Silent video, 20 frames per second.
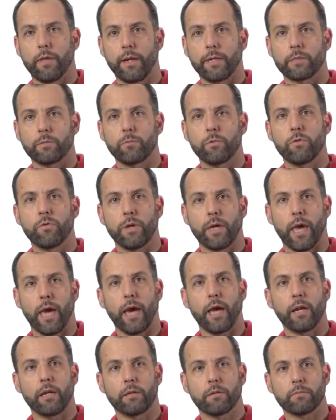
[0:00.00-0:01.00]
that it's moving
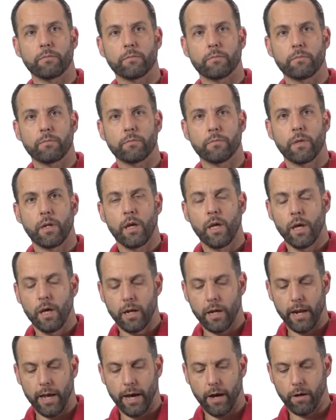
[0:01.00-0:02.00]
at.
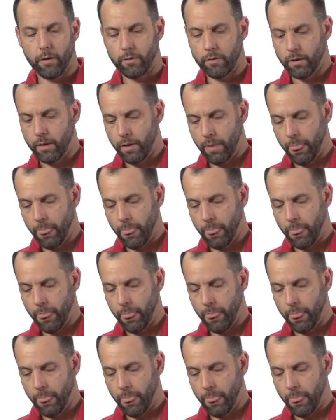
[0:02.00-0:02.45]
Now,